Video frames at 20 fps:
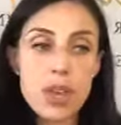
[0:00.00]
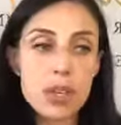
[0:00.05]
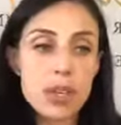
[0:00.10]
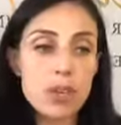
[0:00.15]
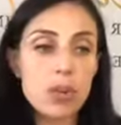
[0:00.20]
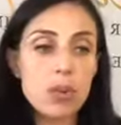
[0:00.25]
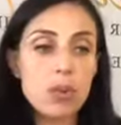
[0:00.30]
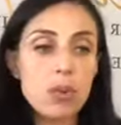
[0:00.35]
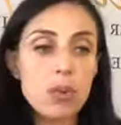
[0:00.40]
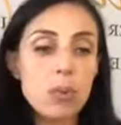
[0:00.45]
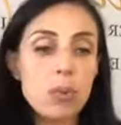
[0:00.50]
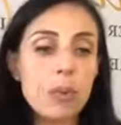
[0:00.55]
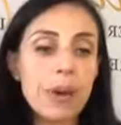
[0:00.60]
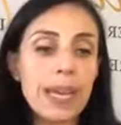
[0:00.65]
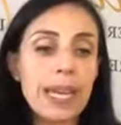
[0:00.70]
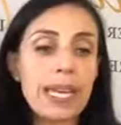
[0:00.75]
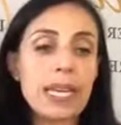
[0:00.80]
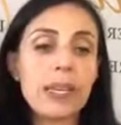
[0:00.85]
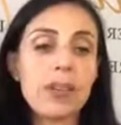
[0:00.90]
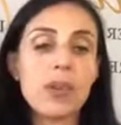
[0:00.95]
You
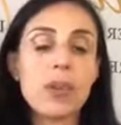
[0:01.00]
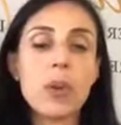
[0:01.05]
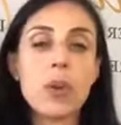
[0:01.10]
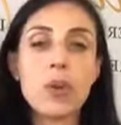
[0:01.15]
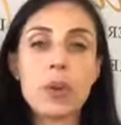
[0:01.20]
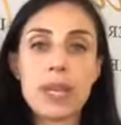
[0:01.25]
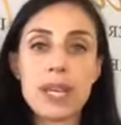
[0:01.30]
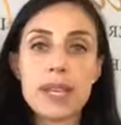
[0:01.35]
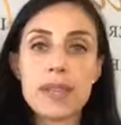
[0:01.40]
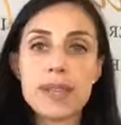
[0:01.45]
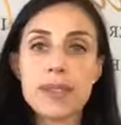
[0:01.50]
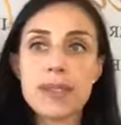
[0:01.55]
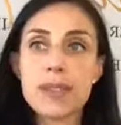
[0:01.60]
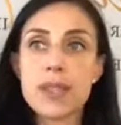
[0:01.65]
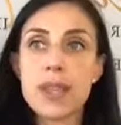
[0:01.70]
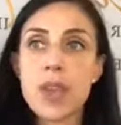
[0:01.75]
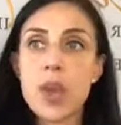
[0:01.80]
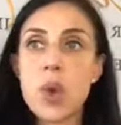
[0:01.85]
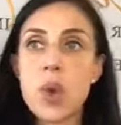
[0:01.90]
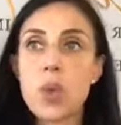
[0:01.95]
might notice
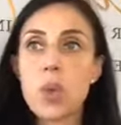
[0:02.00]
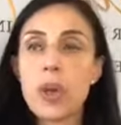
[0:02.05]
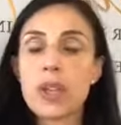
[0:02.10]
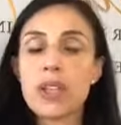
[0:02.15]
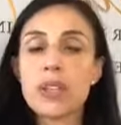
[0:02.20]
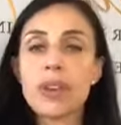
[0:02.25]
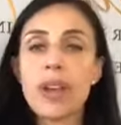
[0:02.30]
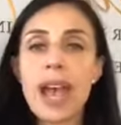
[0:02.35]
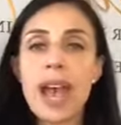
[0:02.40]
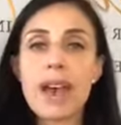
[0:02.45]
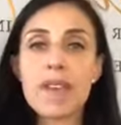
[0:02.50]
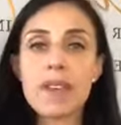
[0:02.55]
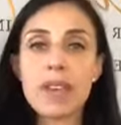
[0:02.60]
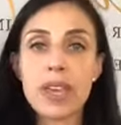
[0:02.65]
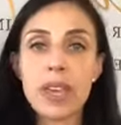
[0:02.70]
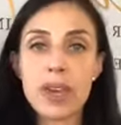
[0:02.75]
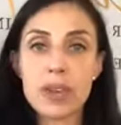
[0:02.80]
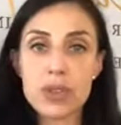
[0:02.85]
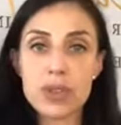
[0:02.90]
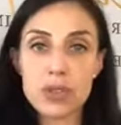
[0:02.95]
when you're
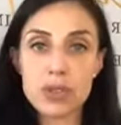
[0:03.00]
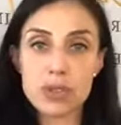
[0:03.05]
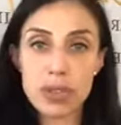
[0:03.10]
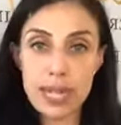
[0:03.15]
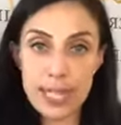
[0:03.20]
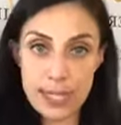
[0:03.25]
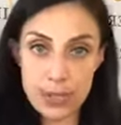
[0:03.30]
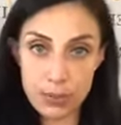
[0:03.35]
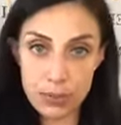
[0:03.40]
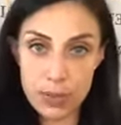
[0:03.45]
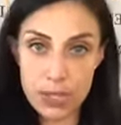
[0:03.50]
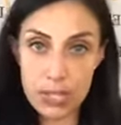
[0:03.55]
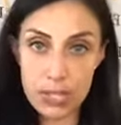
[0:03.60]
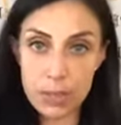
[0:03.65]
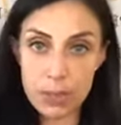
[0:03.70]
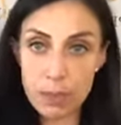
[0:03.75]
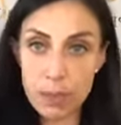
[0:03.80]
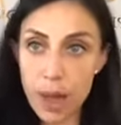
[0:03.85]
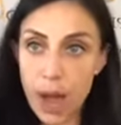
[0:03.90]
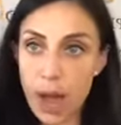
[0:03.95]
having a stress
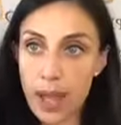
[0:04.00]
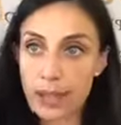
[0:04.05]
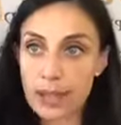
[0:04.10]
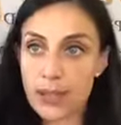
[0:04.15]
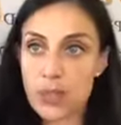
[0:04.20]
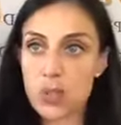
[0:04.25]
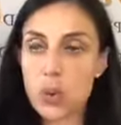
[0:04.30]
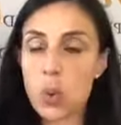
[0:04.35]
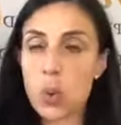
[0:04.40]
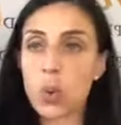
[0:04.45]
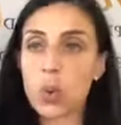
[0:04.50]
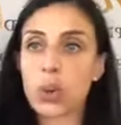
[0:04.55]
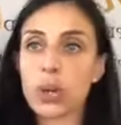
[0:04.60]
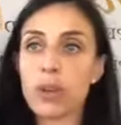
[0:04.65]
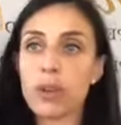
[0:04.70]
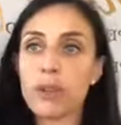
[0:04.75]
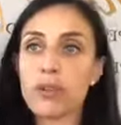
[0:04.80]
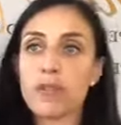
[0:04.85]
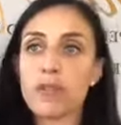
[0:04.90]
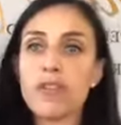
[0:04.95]
response, or
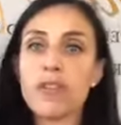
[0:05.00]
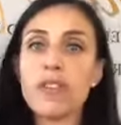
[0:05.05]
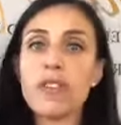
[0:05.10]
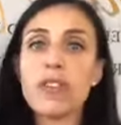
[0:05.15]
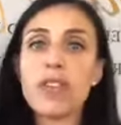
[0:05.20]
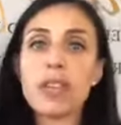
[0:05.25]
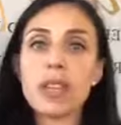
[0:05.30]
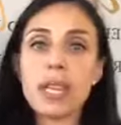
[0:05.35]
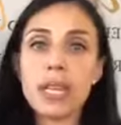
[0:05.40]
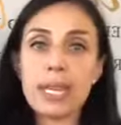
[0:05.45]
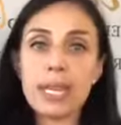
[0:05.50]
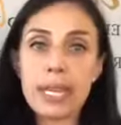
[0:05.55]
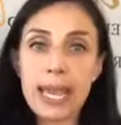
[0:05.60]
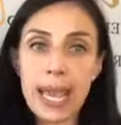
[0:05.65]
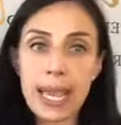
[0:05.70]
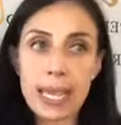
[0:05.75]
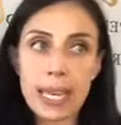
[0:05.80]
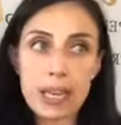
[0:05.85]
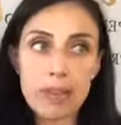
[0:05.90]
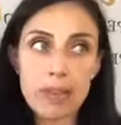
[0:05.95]
you're feeling
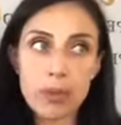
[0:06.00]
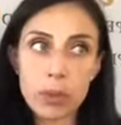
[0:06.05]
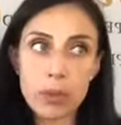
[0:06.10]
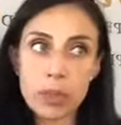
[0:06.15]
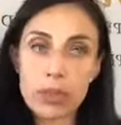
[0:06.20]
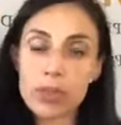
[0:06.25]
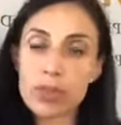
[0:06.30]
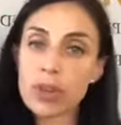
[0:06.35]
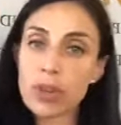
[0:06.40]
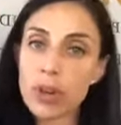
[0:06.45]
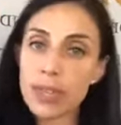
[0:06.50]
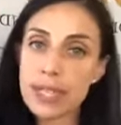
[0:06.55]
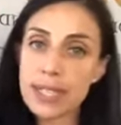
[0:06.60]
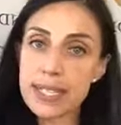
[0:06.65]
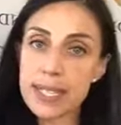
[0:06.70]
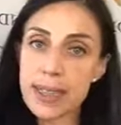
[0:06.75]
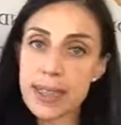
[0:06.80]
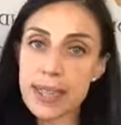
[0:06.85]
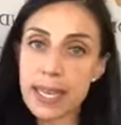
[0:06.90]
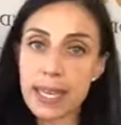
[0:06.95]
negative, or you're starting
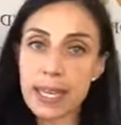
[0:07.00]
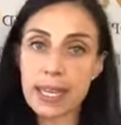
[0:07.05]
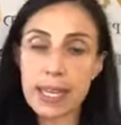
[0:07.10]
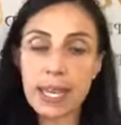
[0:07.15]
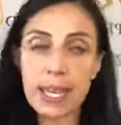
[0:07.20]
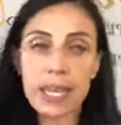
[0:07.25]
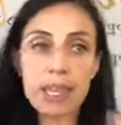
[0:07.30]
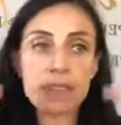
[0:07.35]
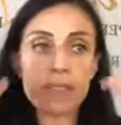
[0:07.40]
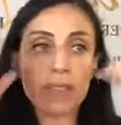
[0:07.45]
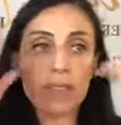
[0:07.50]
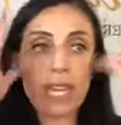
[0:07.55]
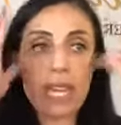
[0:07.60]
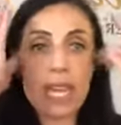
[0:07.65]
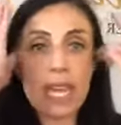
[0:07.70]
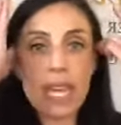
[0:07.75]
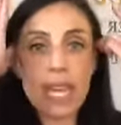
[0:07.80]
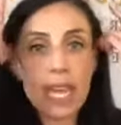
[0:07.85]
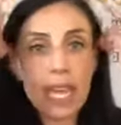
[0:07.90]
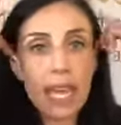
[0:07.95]
to think negatively,
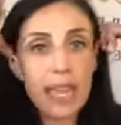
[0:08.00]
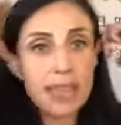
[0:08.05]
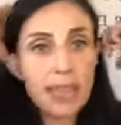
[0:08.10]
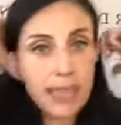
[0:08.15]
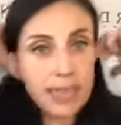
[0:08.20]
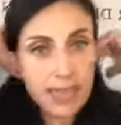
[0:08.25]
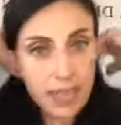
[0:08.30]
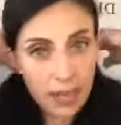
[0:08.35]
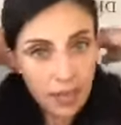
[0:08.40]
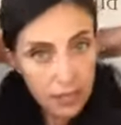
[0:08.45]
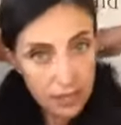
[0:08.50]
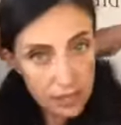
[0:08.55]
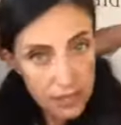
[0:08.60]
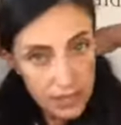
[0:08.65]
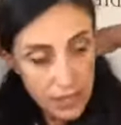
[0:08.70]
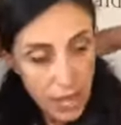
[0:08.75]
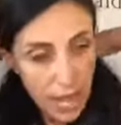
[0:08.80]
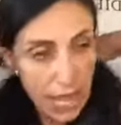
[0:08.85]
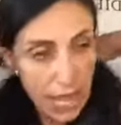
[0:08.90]
that there's